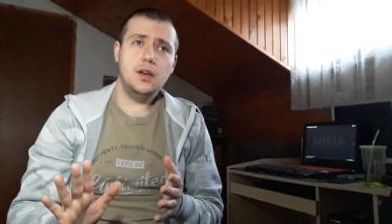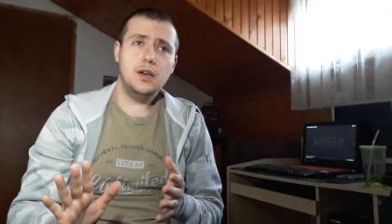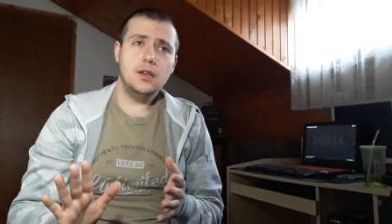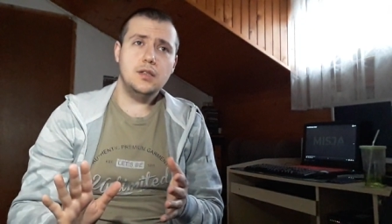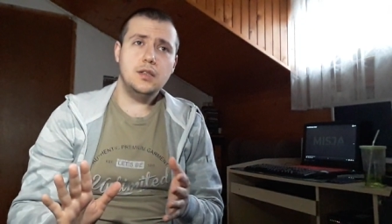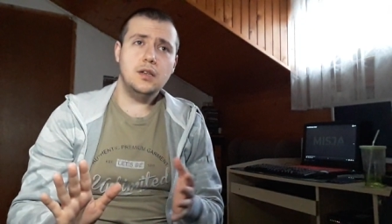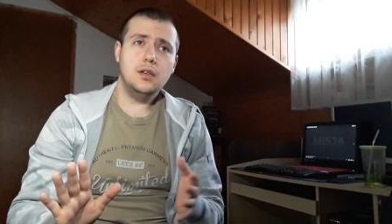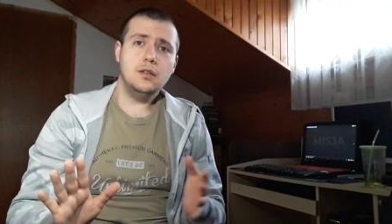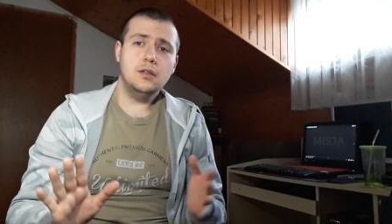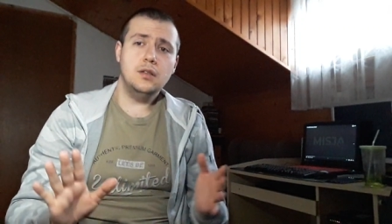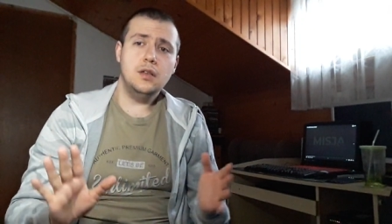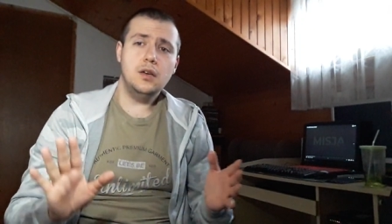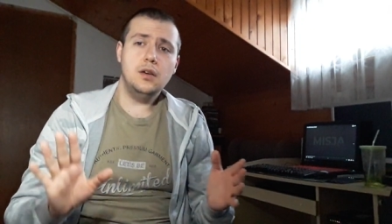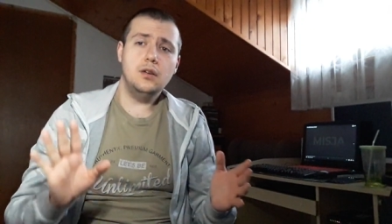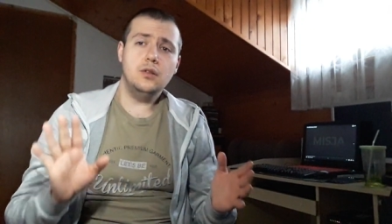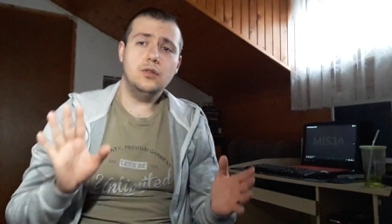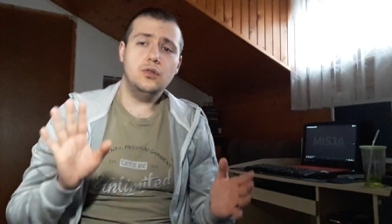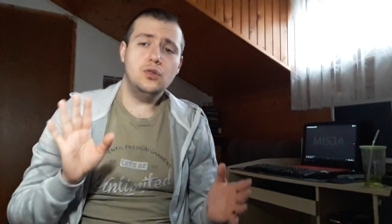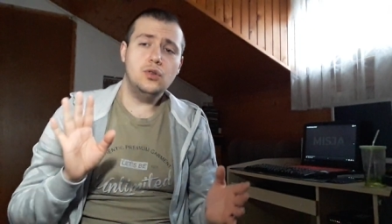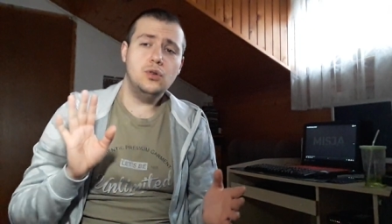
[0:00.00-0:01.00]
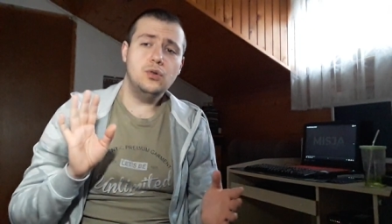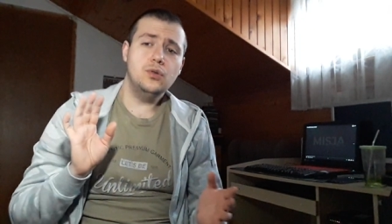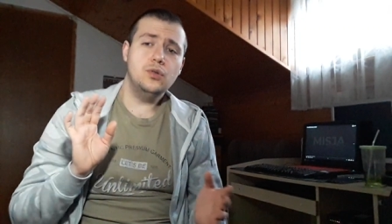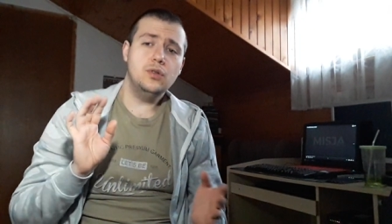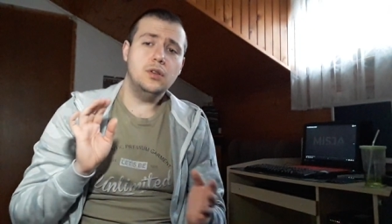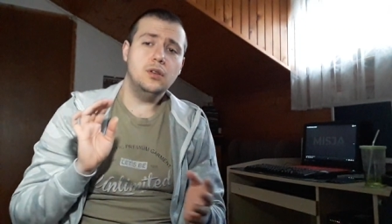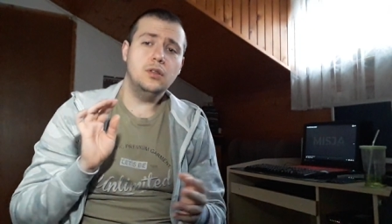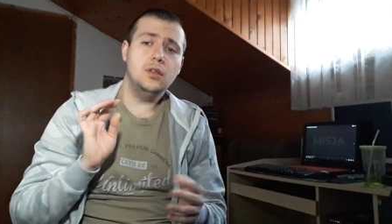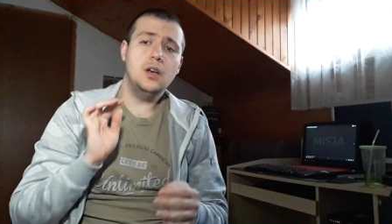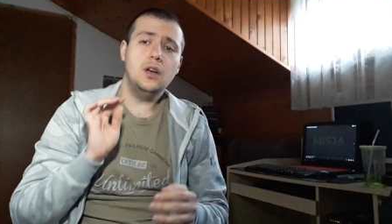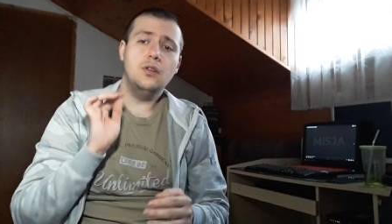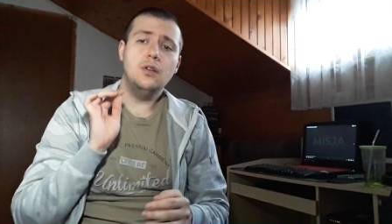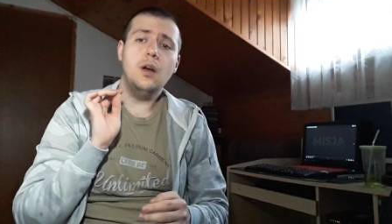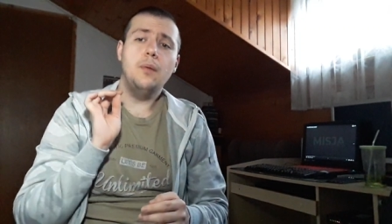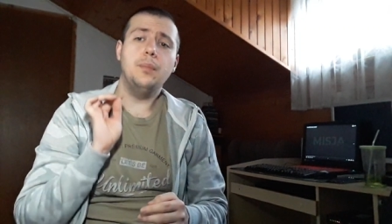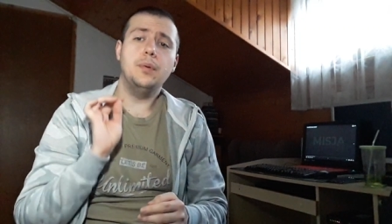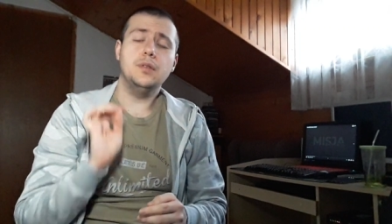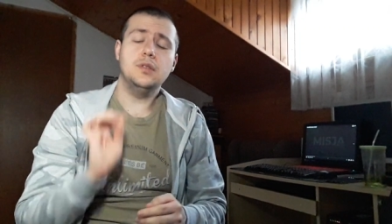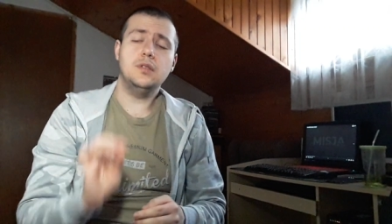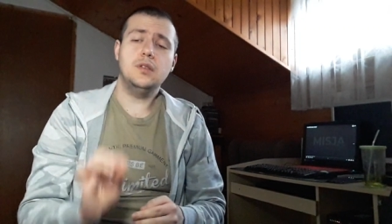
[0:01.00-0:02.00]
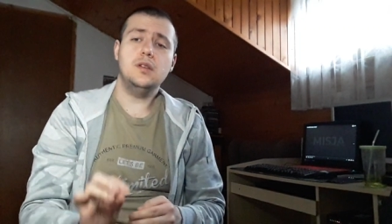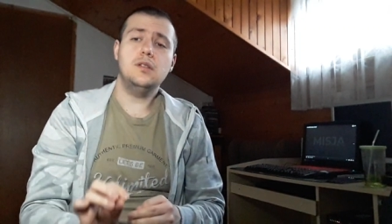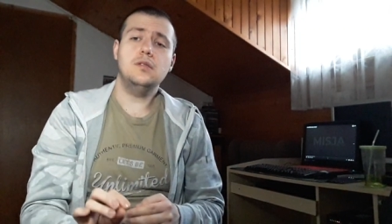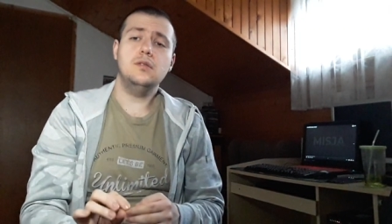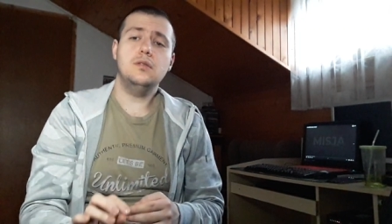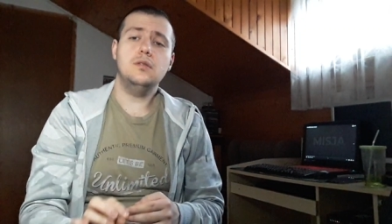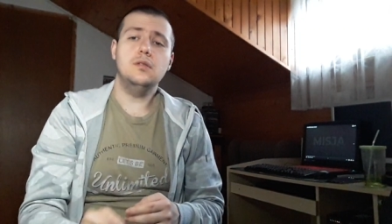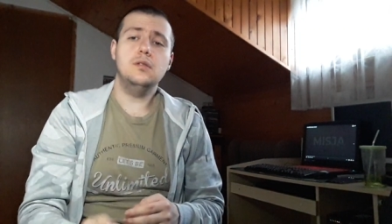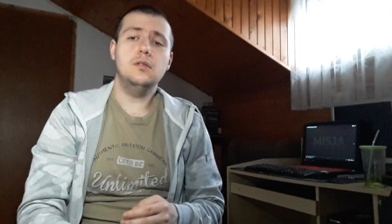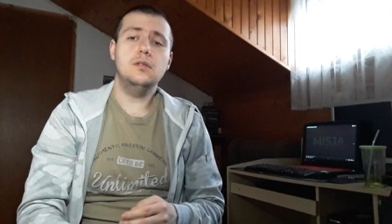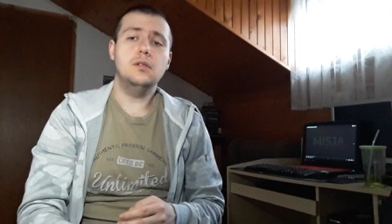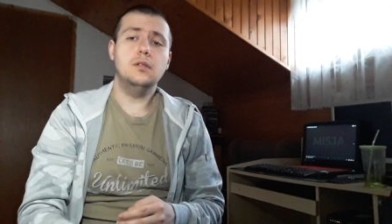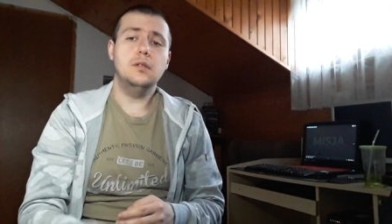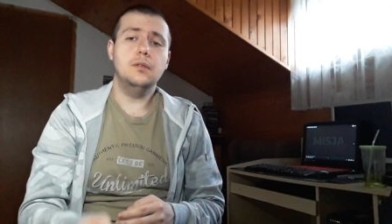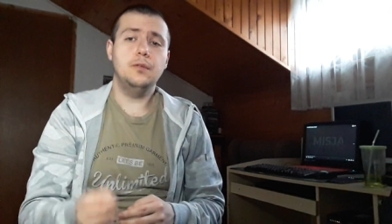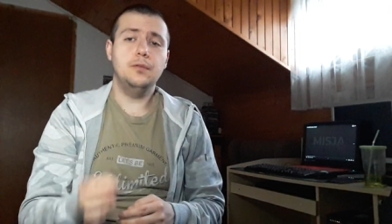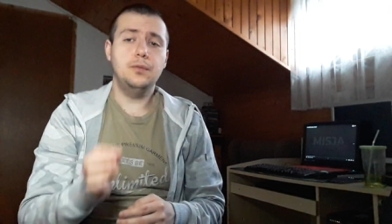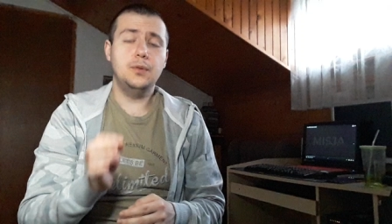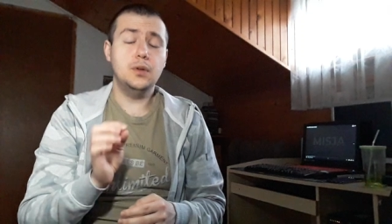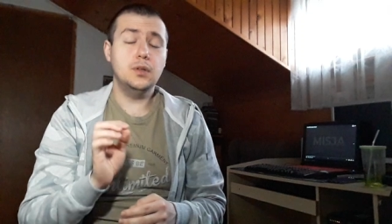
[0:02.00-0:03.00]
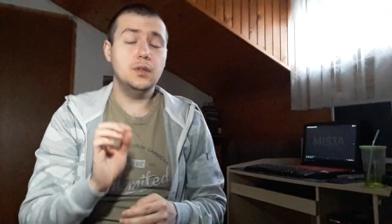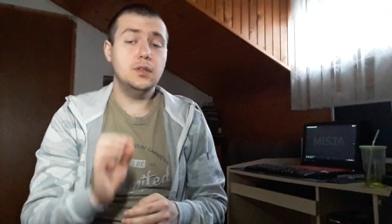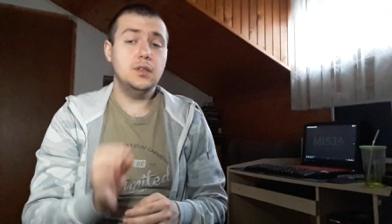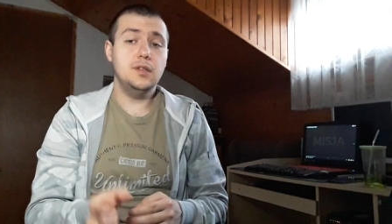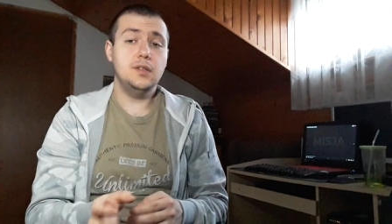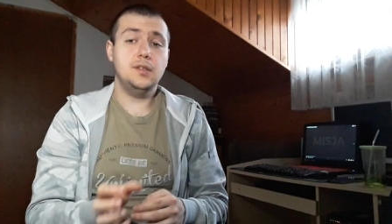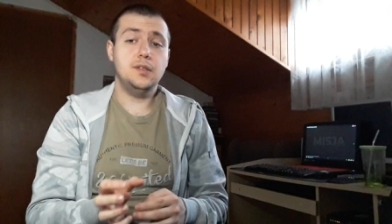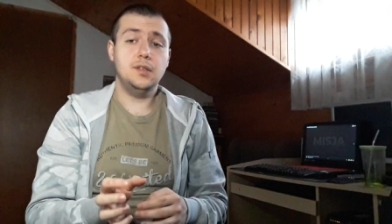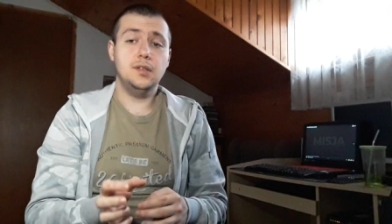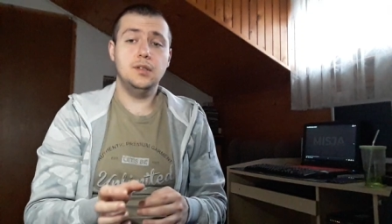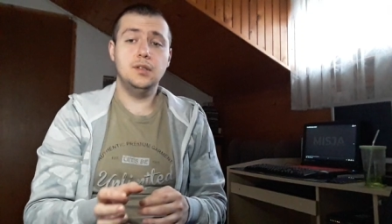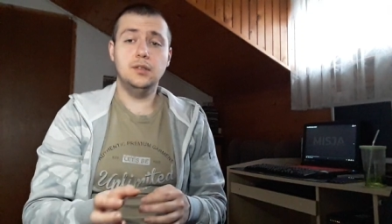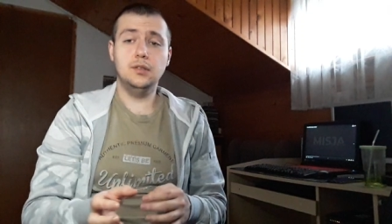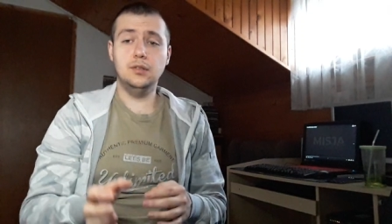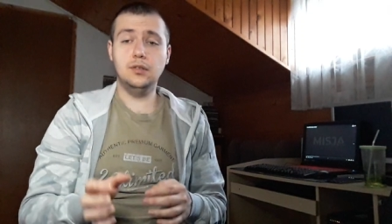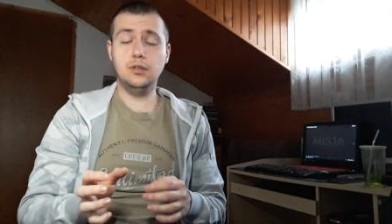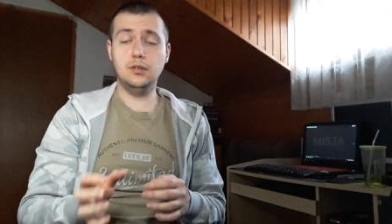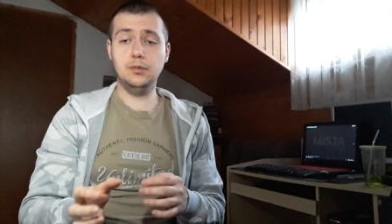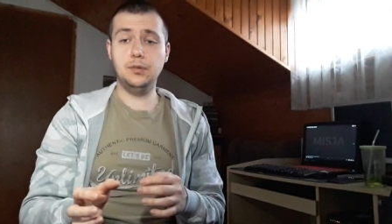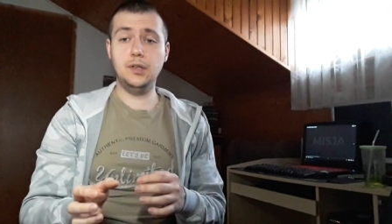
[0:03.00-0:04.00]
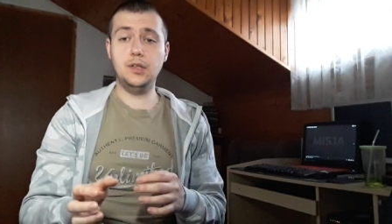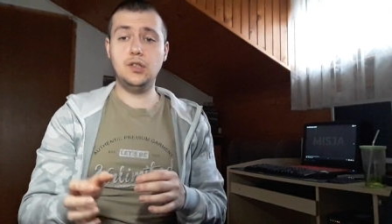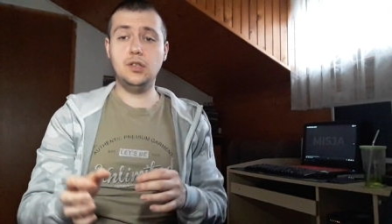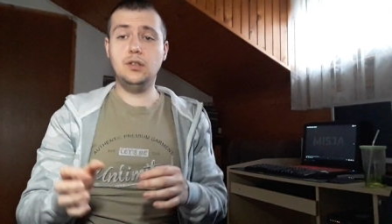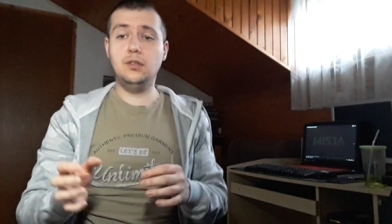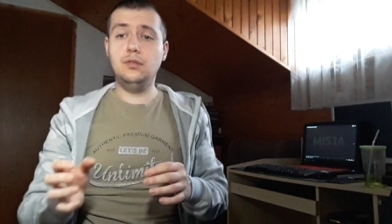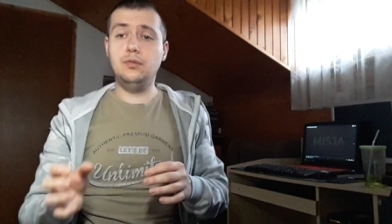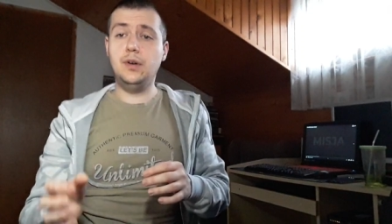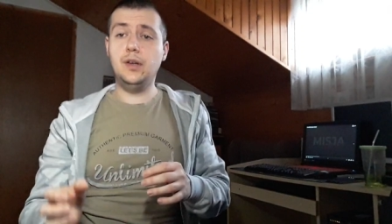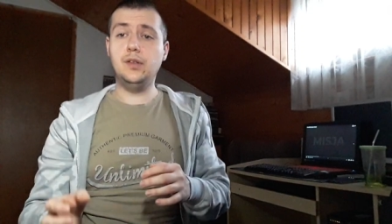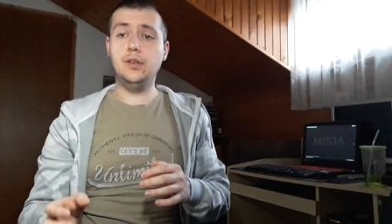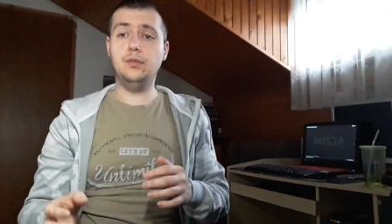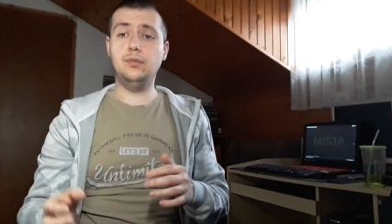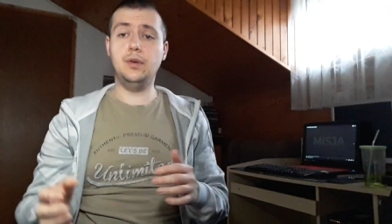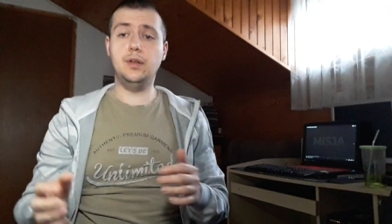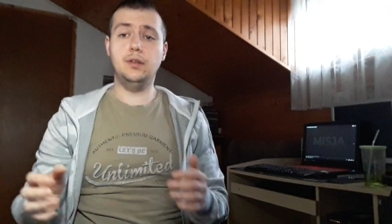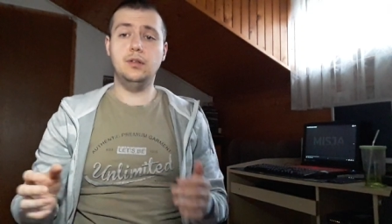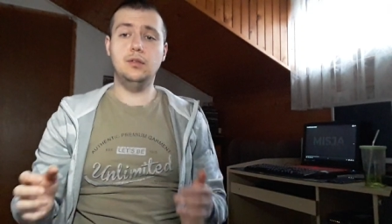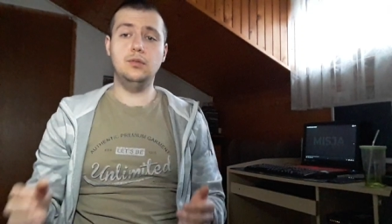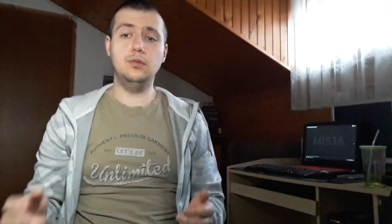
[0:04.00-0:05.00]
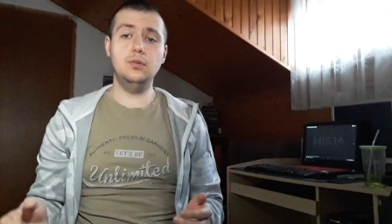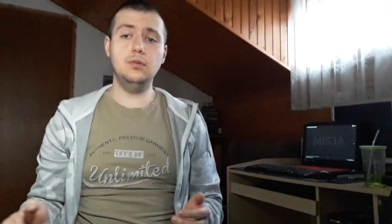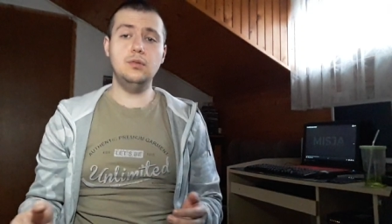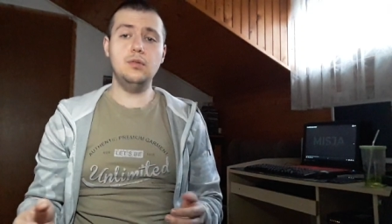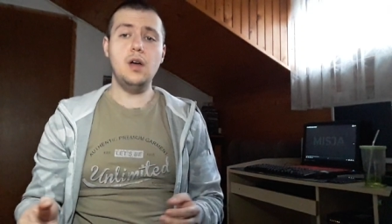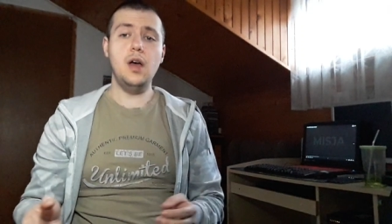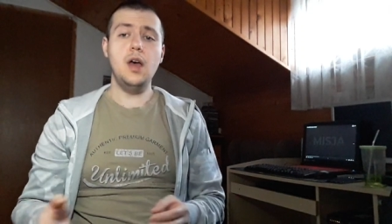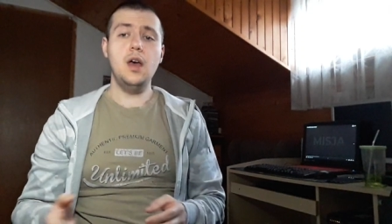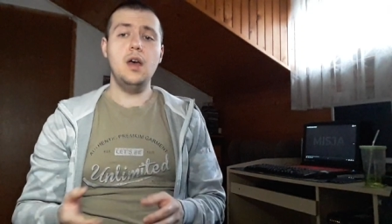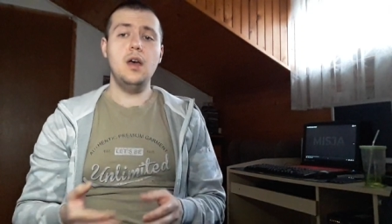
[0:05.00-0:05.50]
I think they are choosing their representative for this year Eurovision 2022.